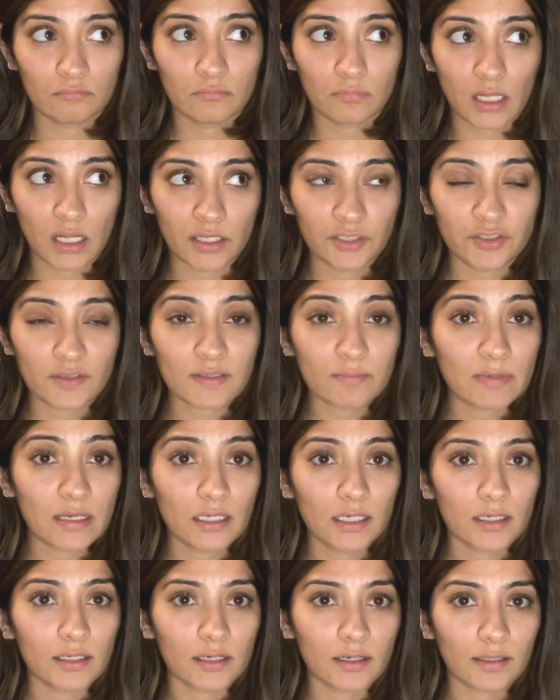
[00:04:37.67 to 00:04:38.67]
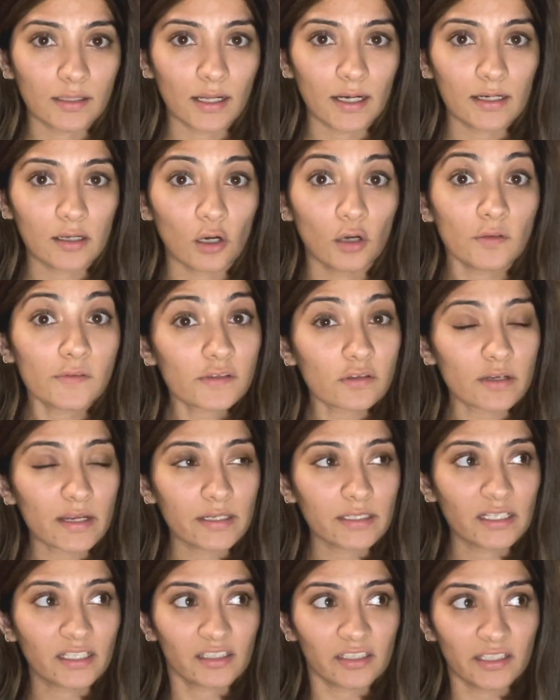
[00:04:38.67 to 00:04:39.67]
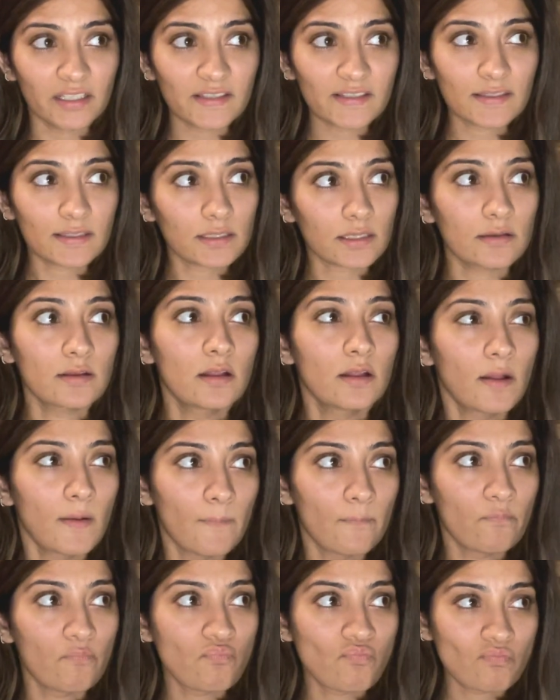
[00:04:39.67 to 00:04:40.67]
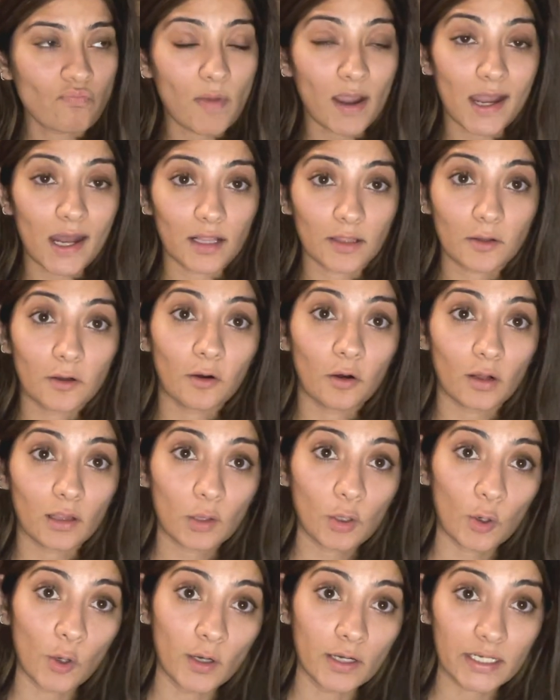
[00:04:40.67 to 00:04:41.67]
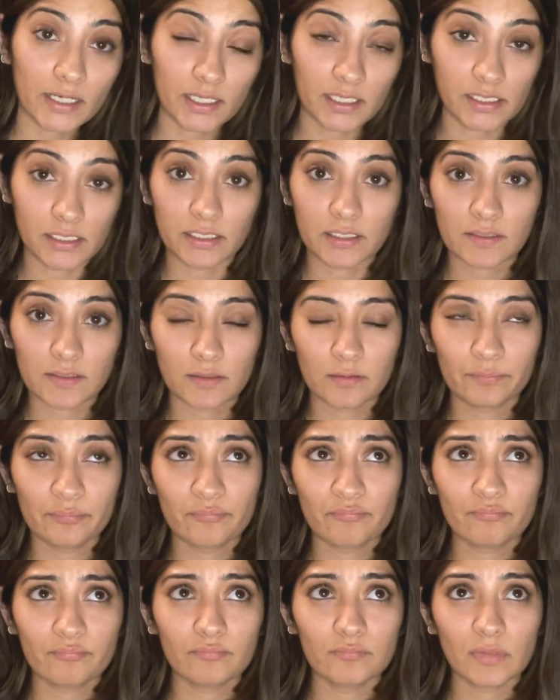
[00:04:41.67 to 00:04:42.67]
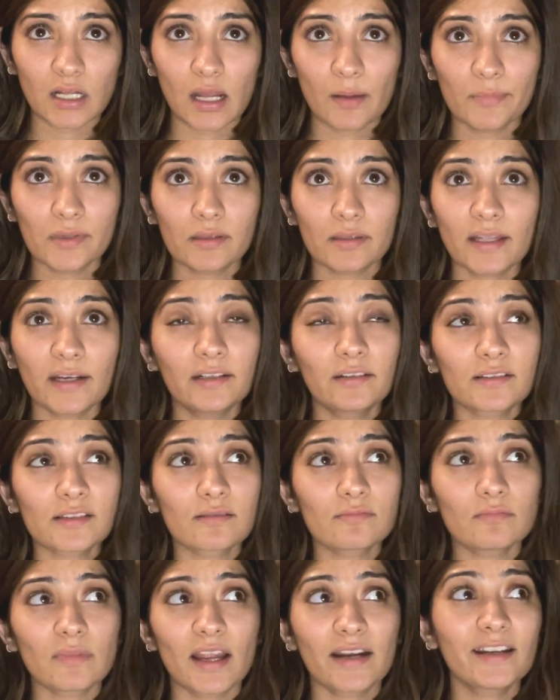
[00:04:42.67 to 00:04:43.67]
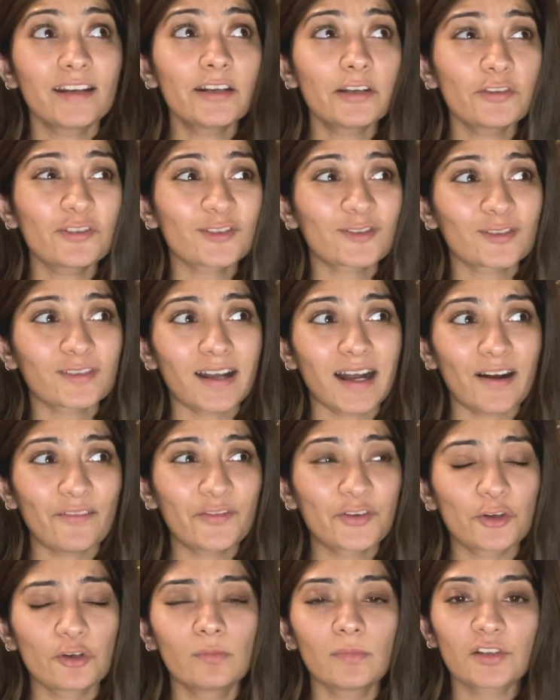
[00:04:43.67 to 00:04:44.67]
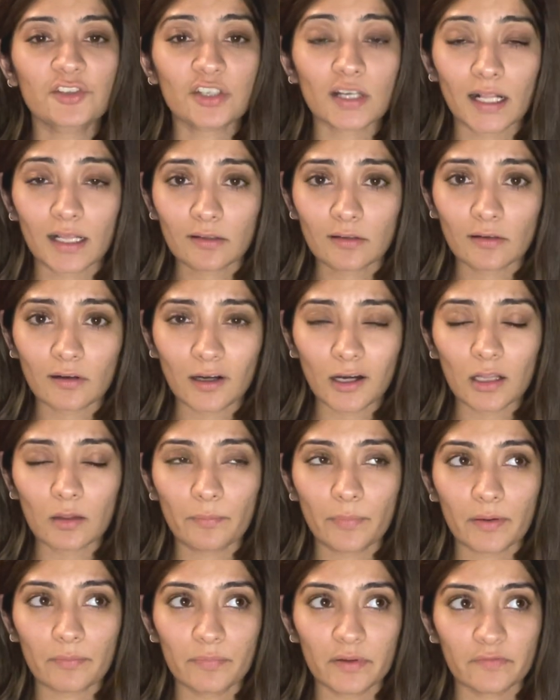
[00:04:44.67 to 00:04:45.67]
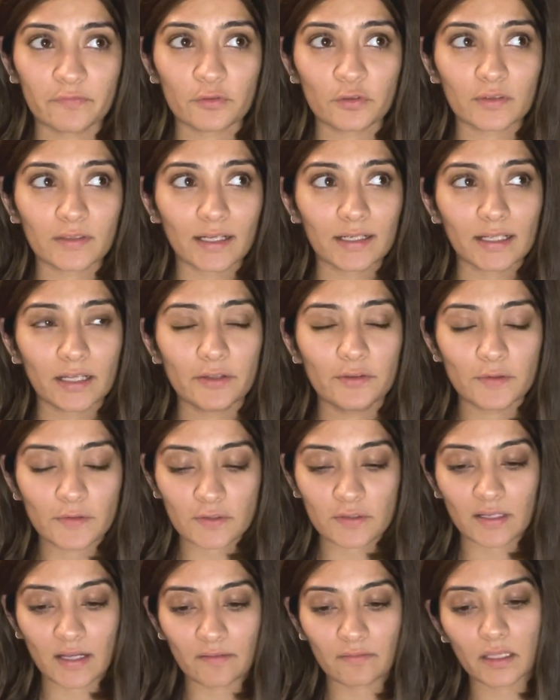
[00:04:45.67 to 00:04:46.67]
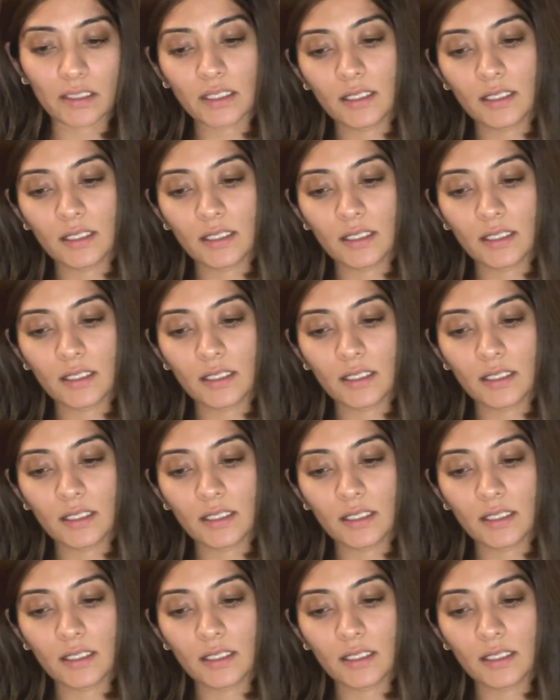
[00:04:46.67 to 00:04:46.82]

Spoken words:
I just mainly did that. Also, I decreased my alcohol content. So I didn't used to have too much alcohol, but before that I used to have,